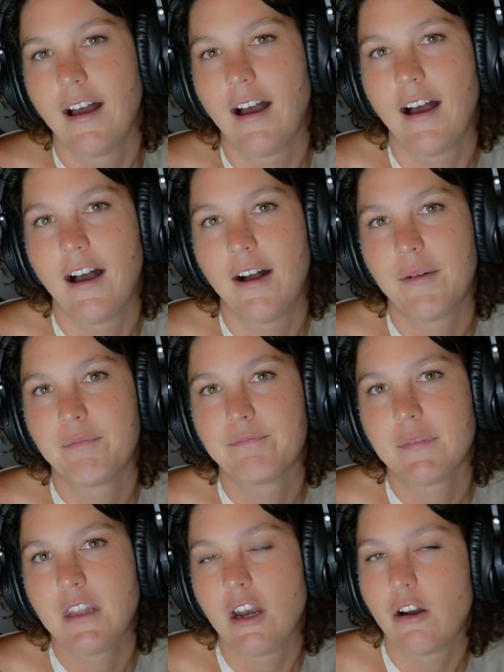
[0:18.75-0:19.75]
I'm
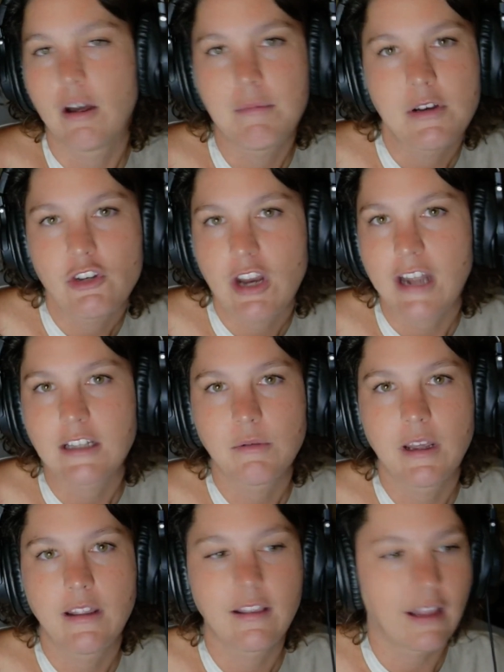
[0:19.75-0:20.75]
in chats
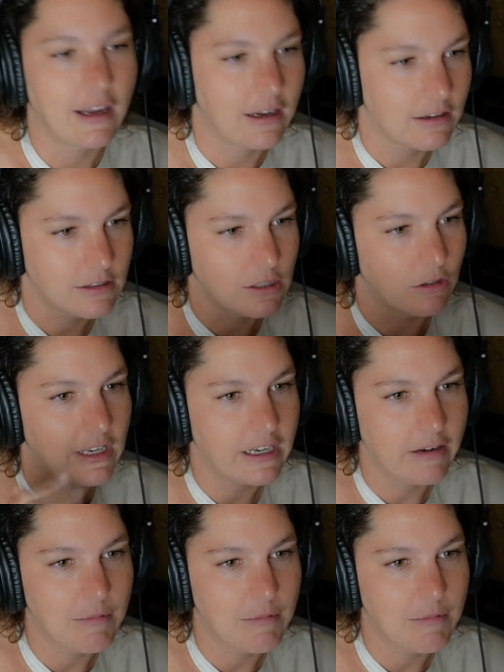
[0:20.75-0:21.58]
with, like Celine.